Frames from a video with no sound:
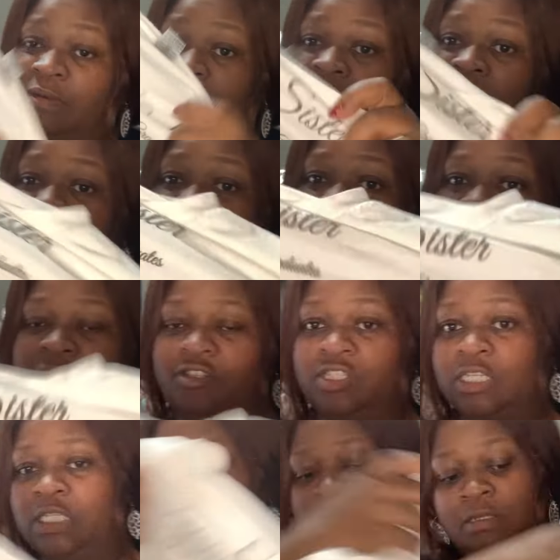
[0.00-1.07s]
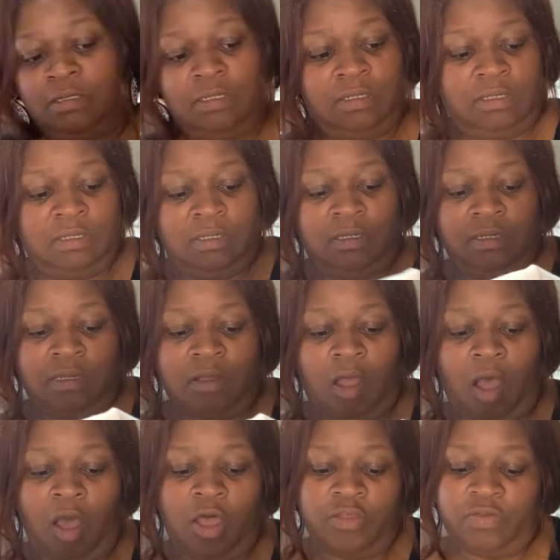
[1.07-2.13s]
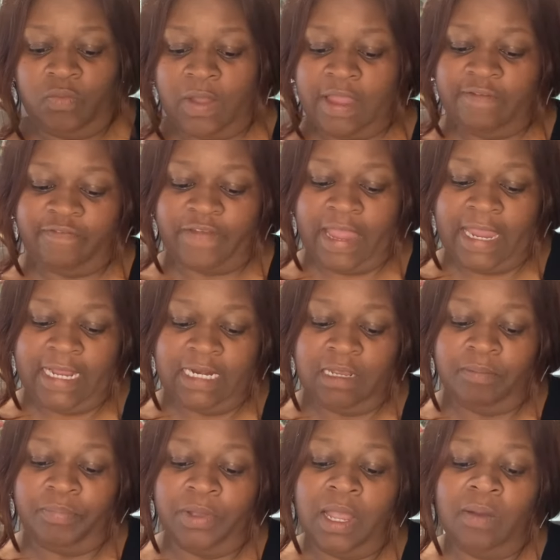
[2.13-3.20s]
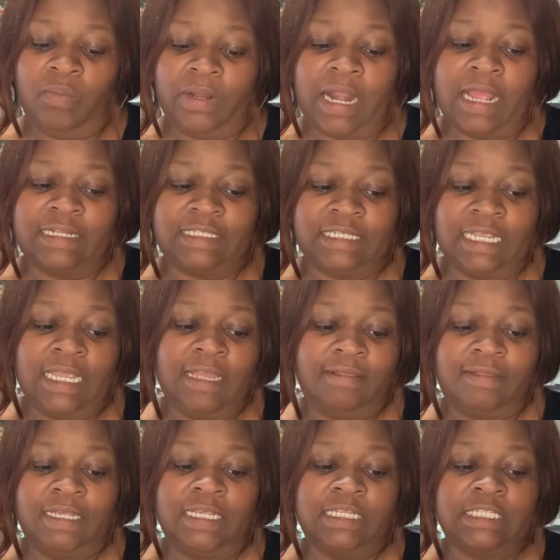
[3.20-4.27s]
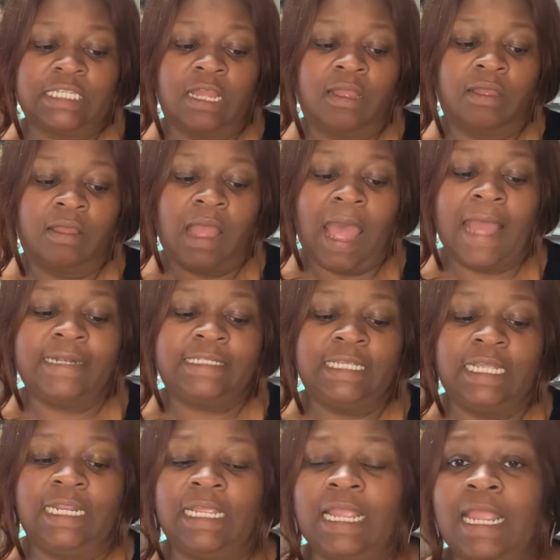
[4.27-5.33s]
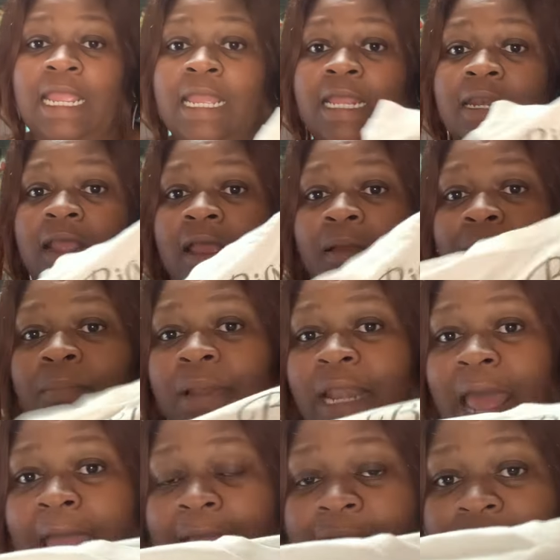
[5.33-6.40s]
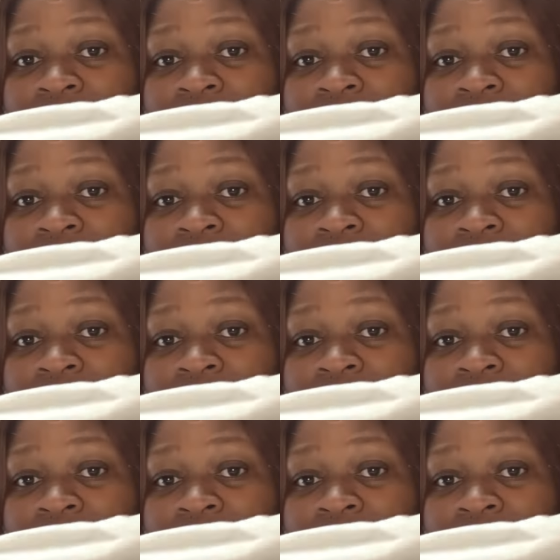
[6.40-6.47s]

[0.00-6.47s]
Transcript: is not just all the way faded, but when I did this, I did it in black.